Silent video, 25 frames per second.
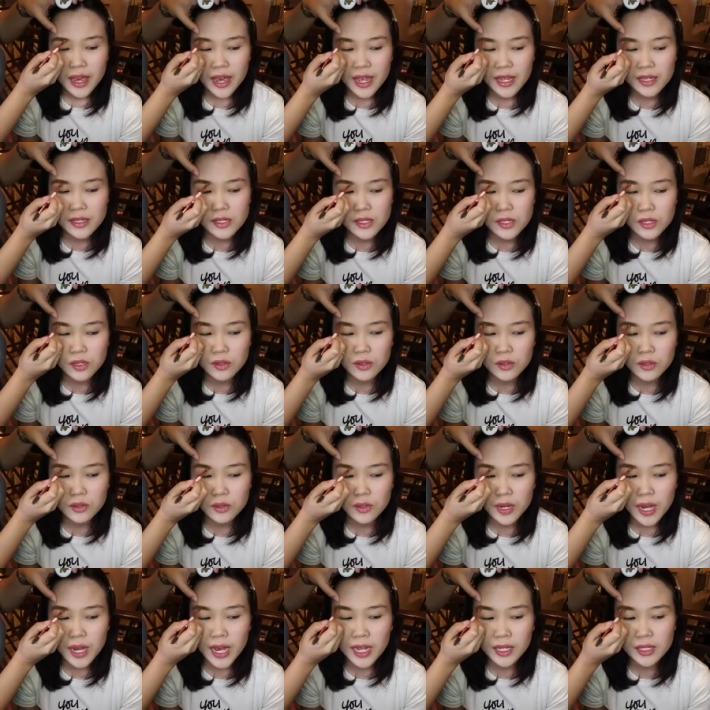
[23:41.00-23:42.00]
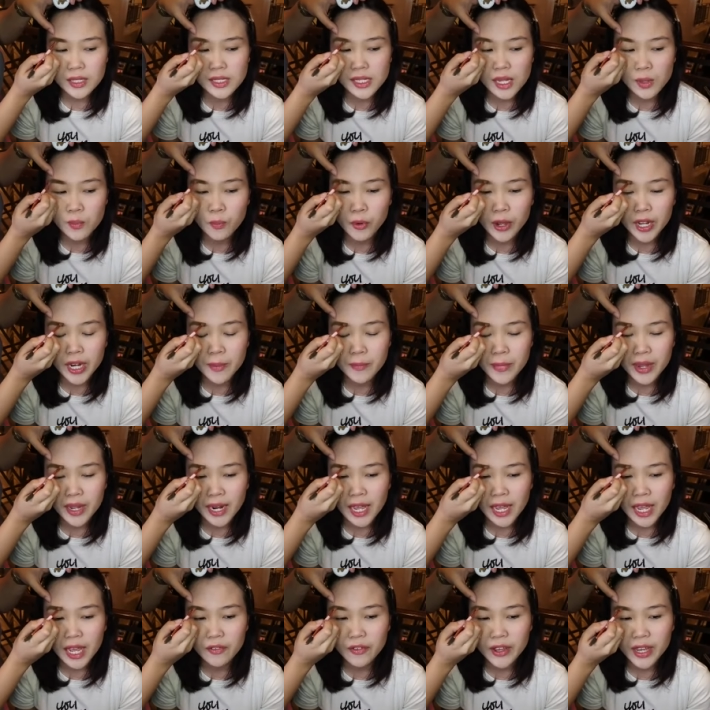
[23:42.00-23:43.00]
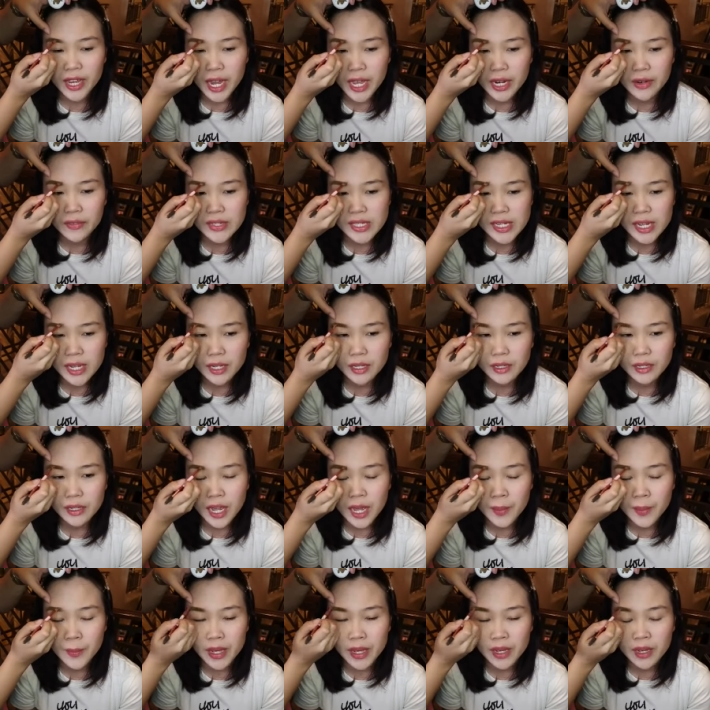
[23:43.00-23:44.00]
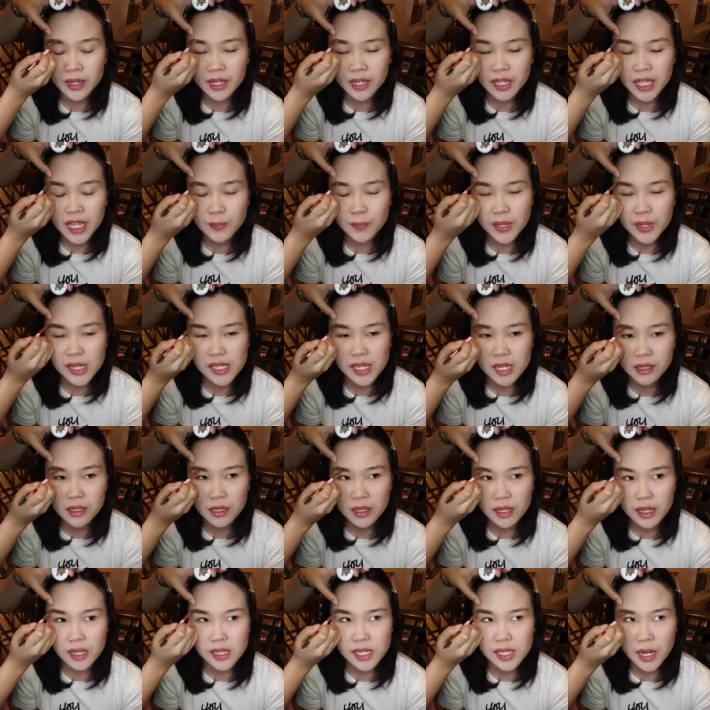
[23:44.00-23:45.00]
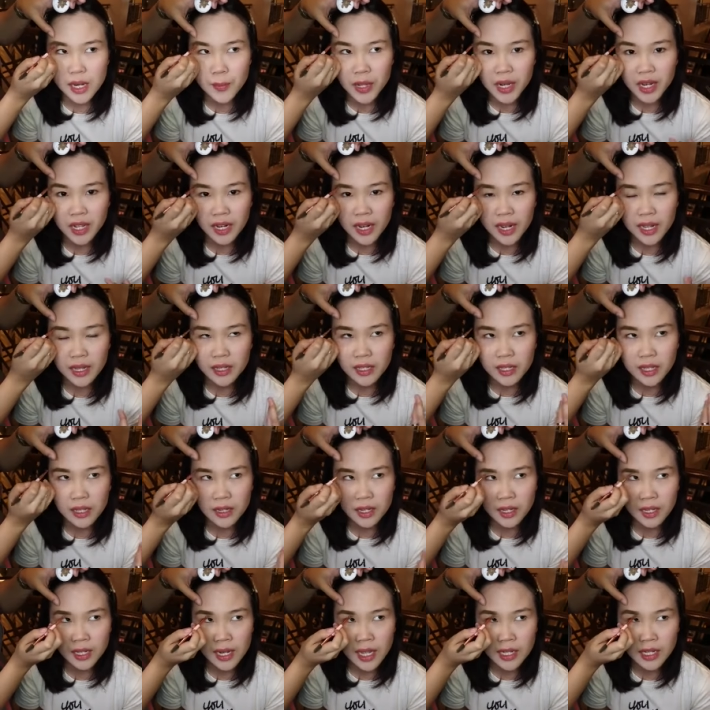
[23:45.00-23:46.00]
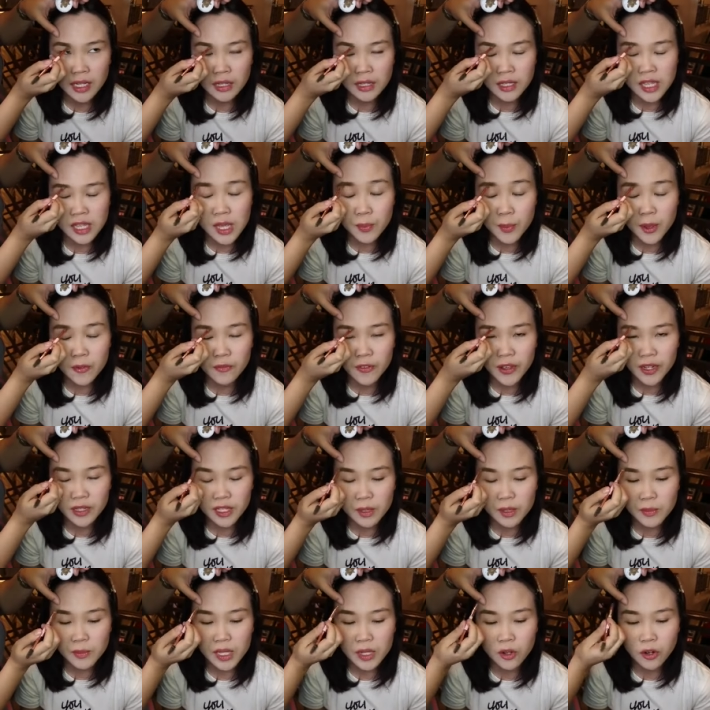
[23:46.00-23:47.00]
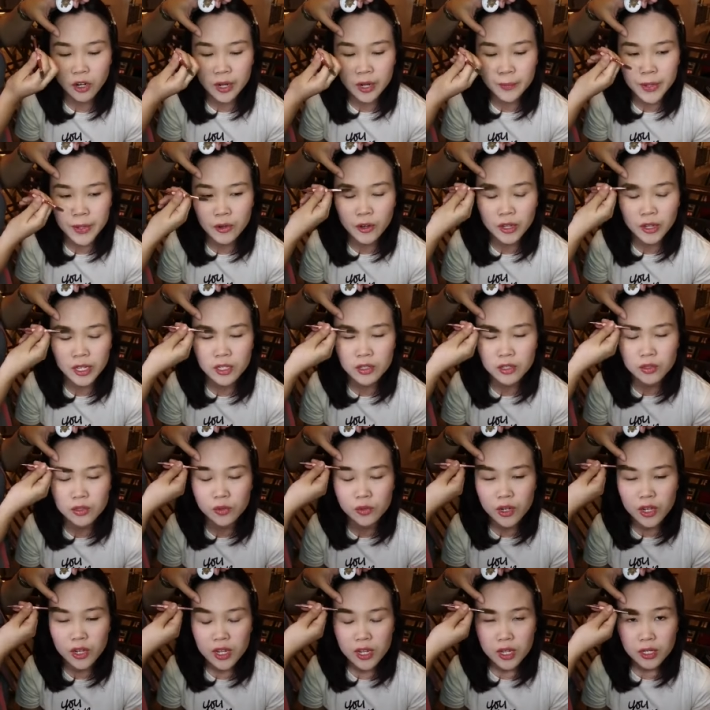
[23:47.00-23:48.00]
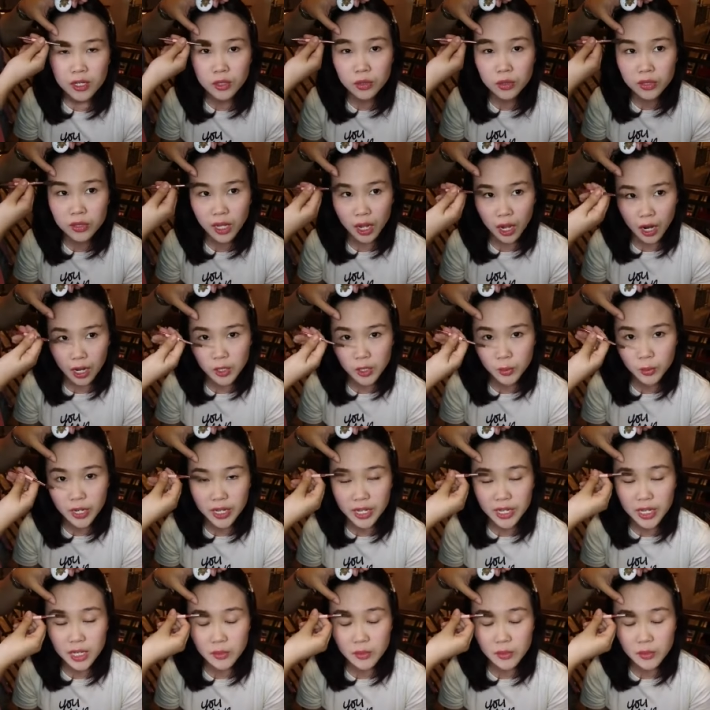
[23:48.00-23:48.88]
And so at some point in my life, I kind of decided, am I gonna keep listening to this and I'm gonna, gonna let it keep affecting me, or am I going to do the hard work?